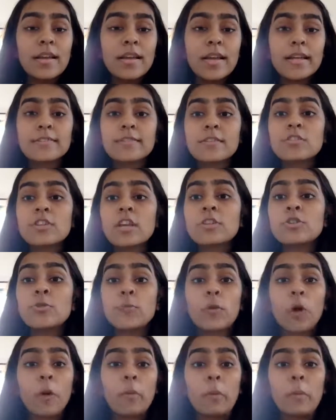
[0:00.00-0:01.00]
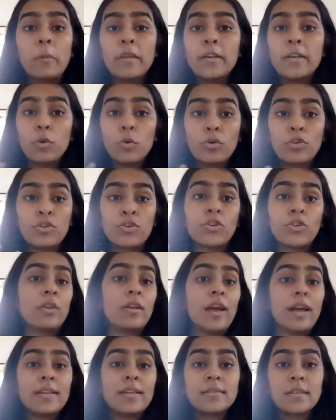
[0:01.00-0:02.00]
It's just that you probably don't
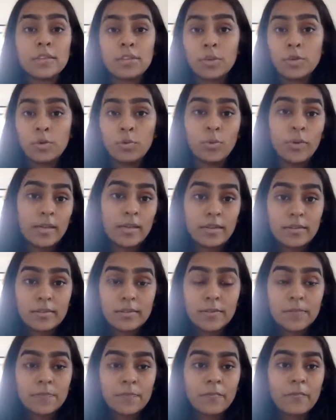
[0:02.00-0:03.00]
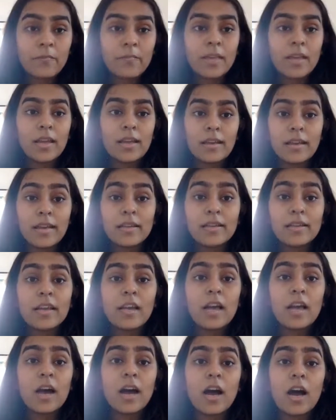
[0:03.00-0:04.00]
realize that you're doing it, right?
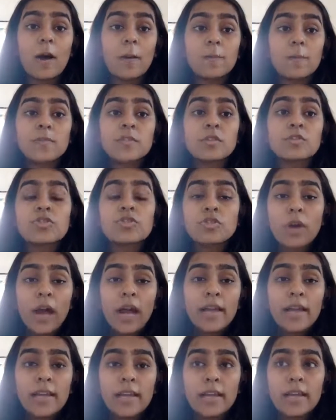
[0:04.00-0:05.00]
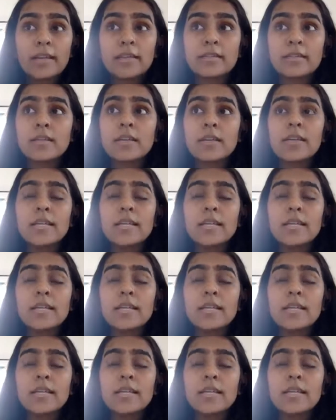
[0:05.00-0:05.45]
So try and